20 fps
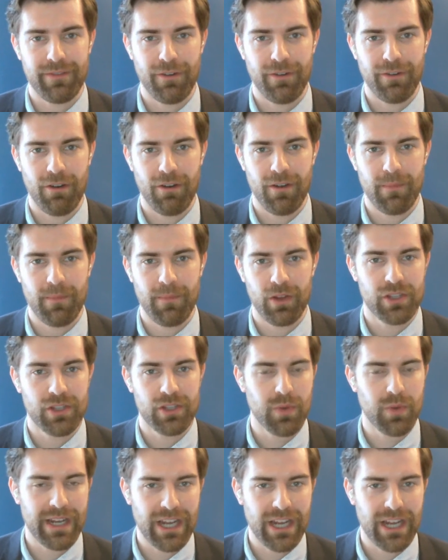Forum on the
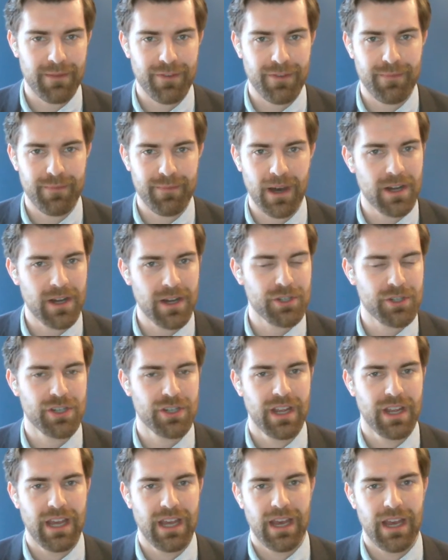29th of March.
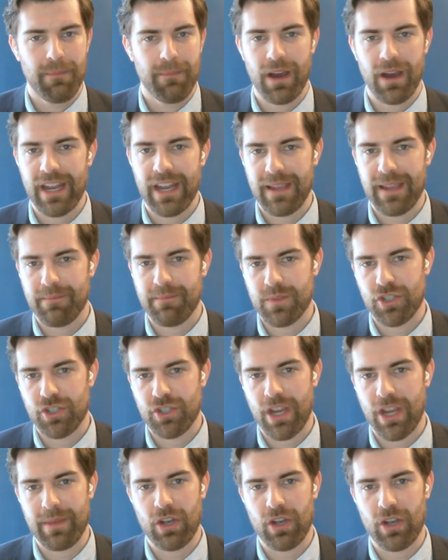My name's
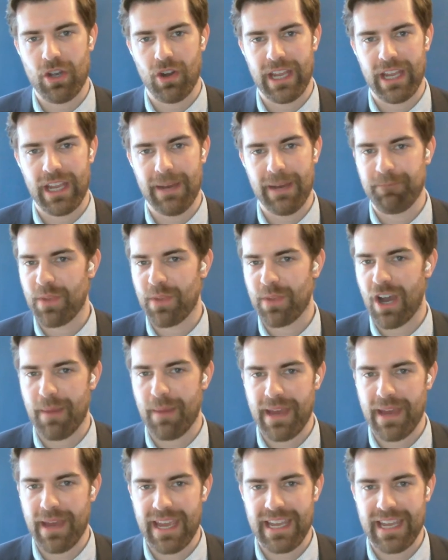Jamie Collier.
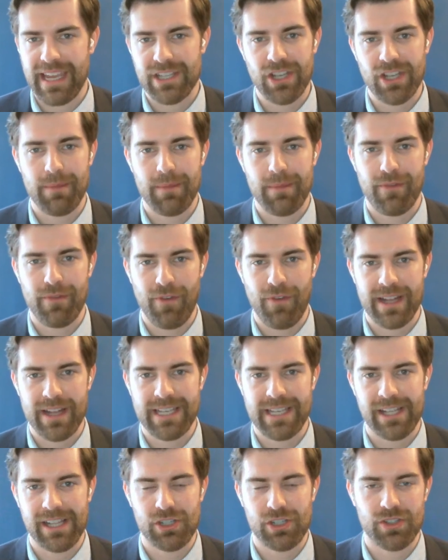I'm a cyber threat
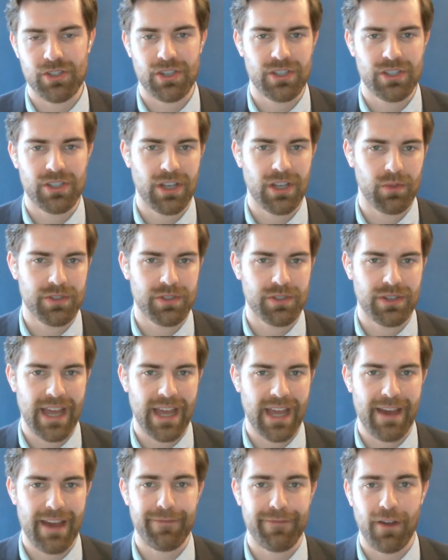intelligence consultant
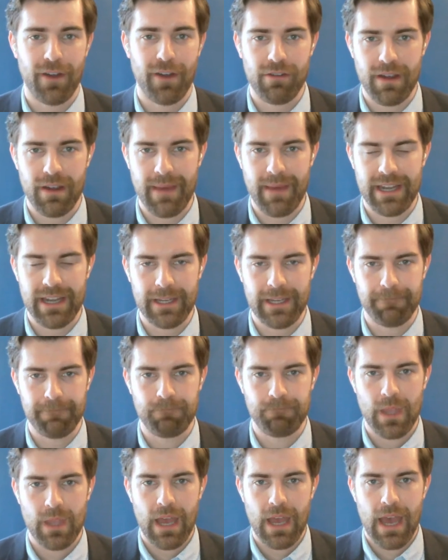at FireEye
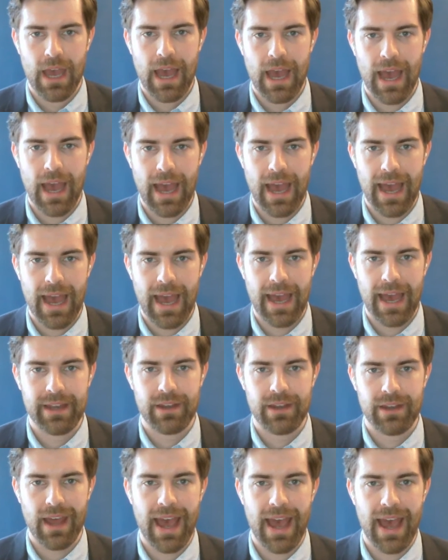Mandiant.
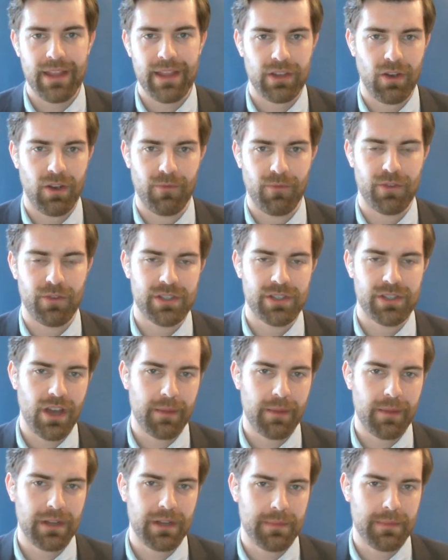And at the conference,
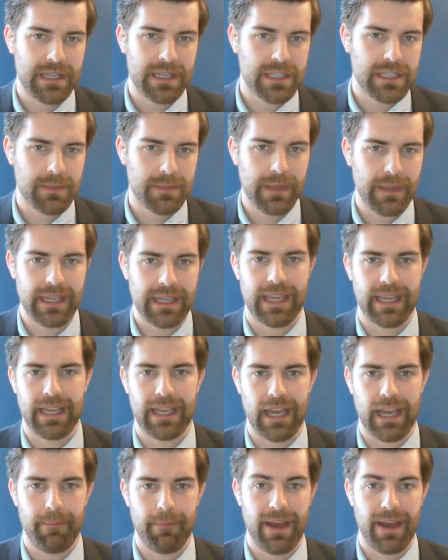I'm going to be
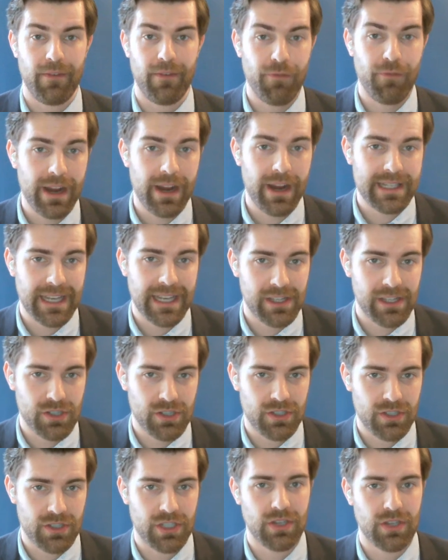speaking about threat
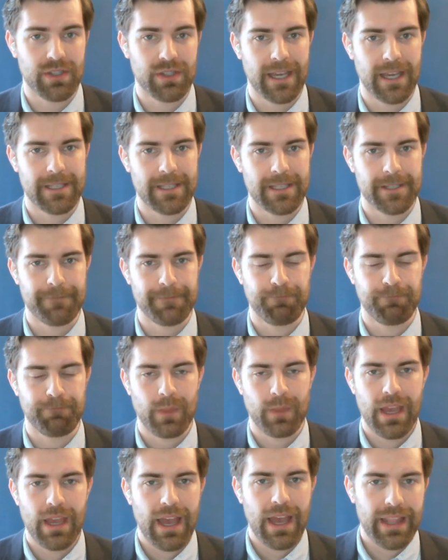intelligence use cases.
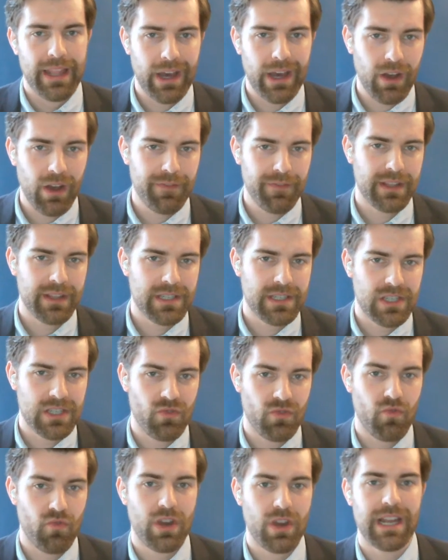Now, I think this is
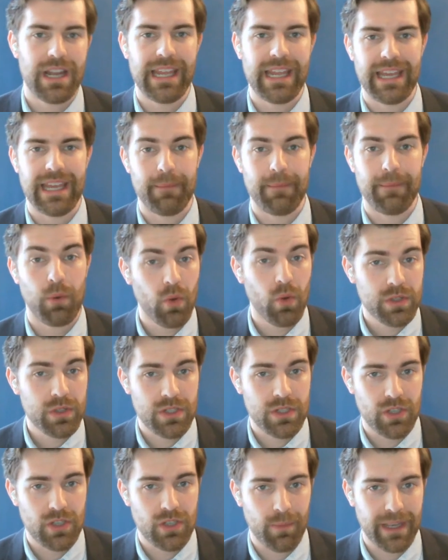a really
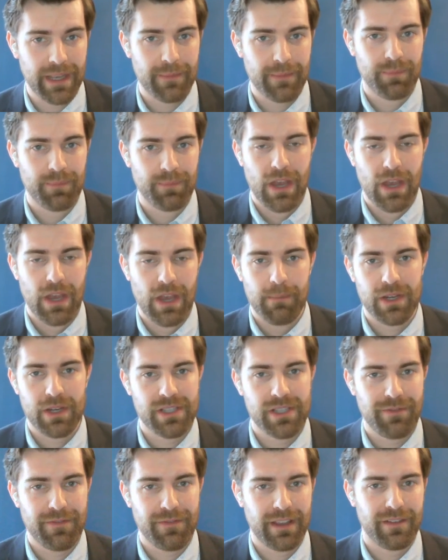important topic
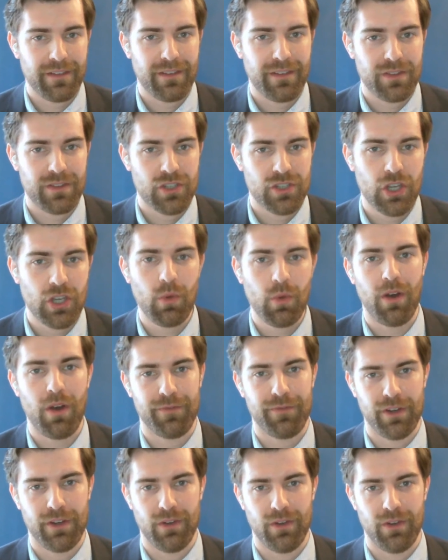because I think too
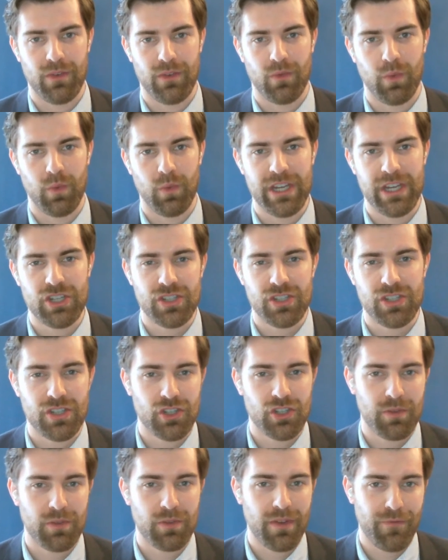often we just
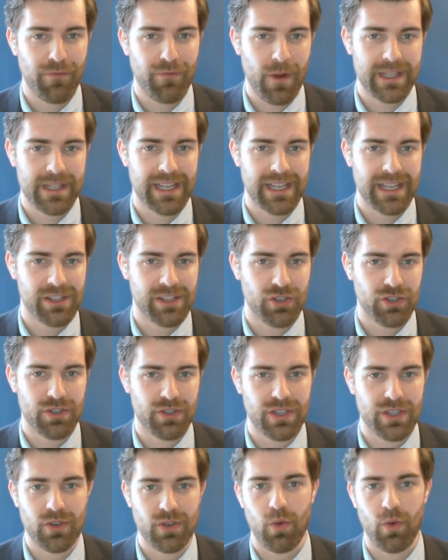assume that threat
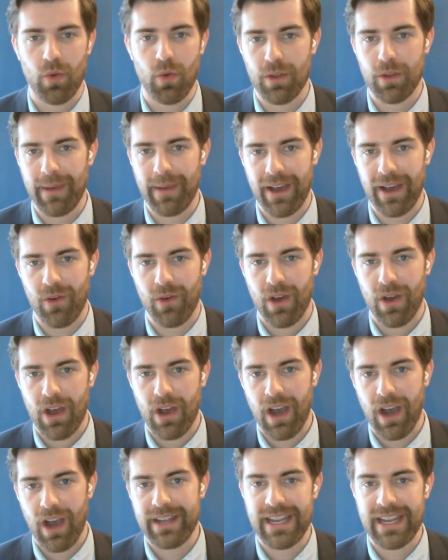intelligence is all about
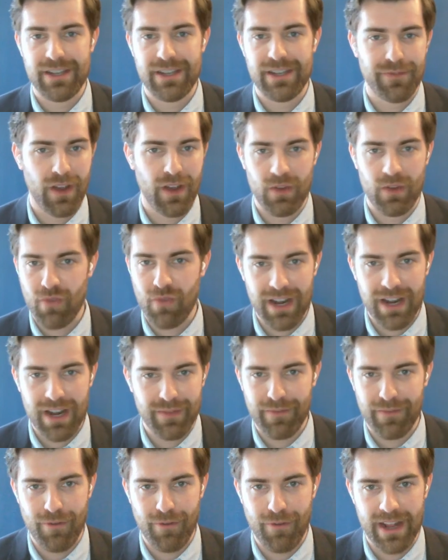identifying
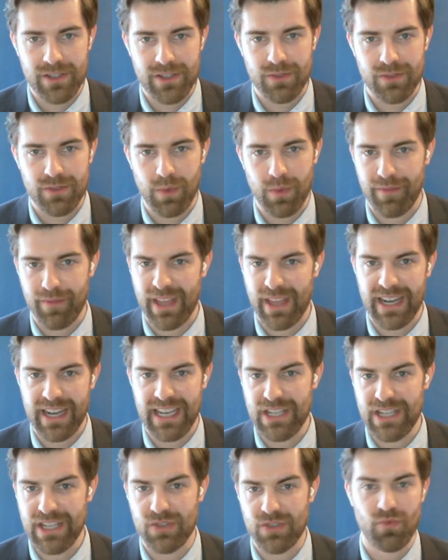relevant threats, whether that
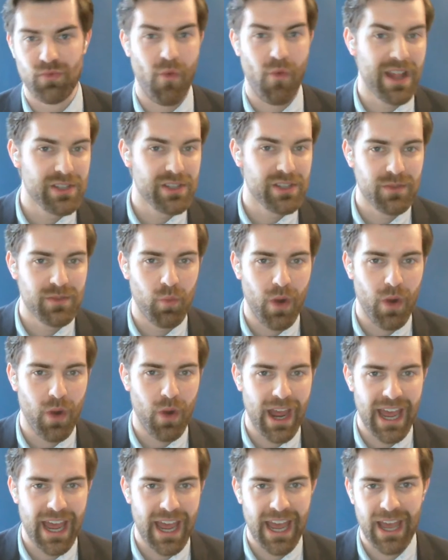is
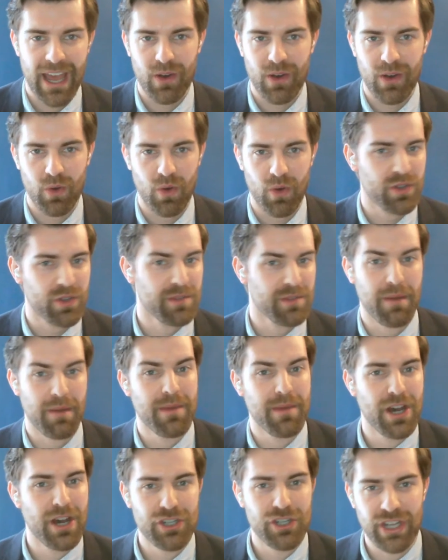ransomware or some
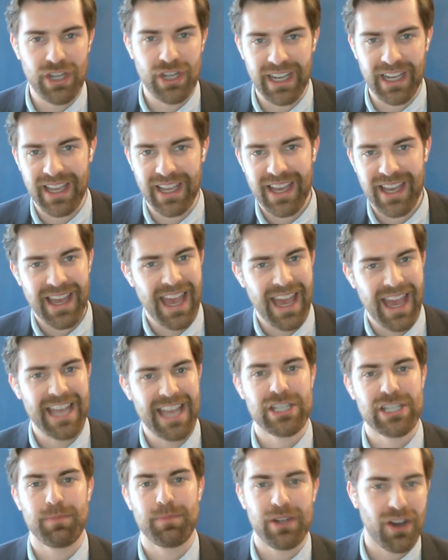emerging
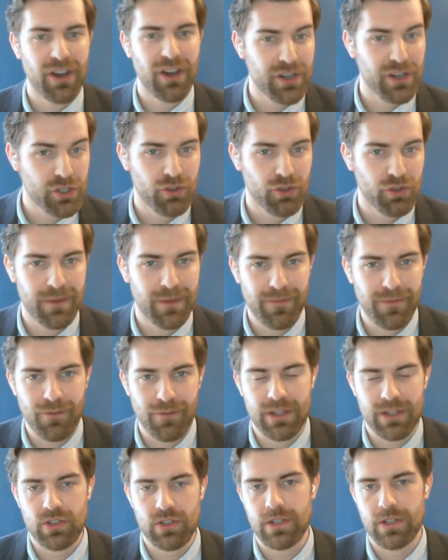espionage group,
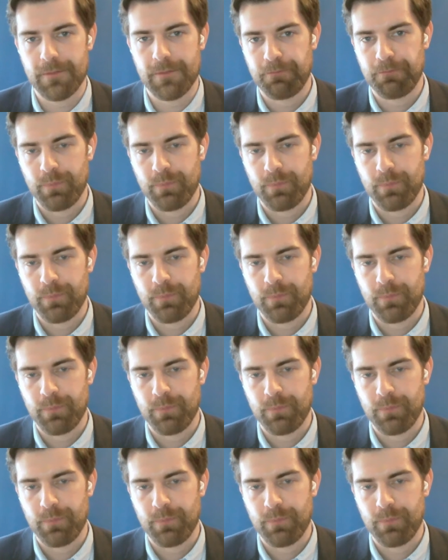for instance.